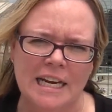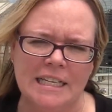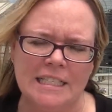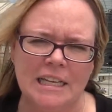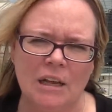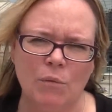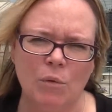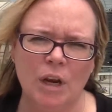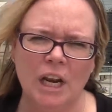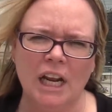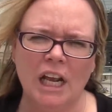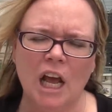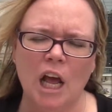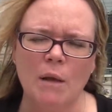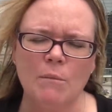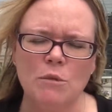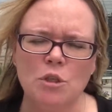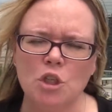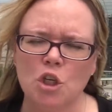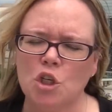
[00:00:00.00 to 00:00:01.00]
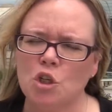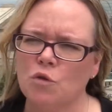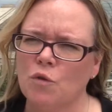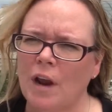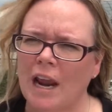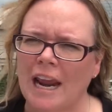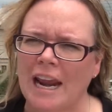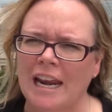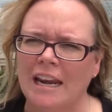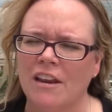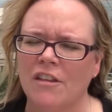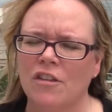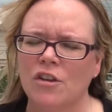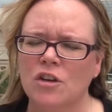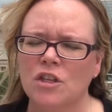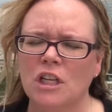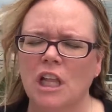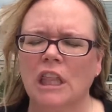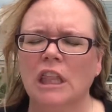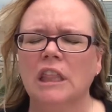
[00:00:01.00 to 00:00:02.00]
He said when it comes to trade,
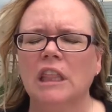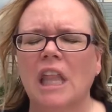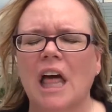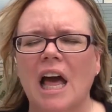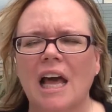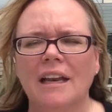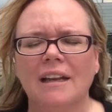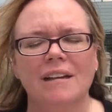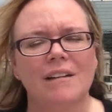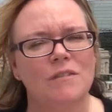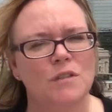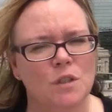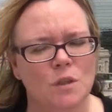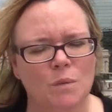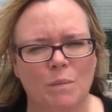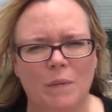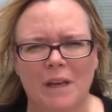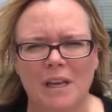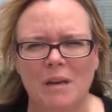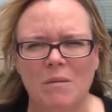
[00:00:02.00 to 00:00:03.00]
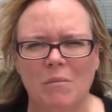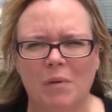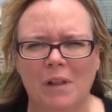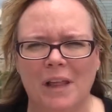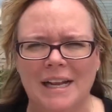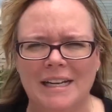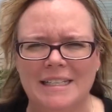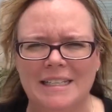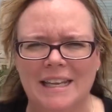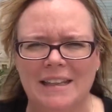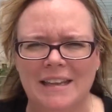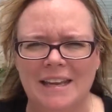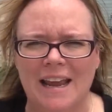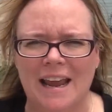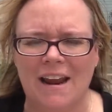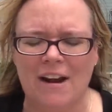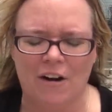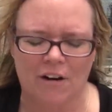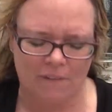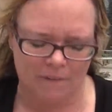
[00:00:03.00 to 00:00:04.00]
there's a lot of spinning plates in
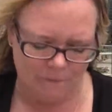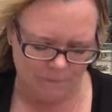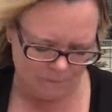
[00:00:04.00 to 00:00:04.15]
the air.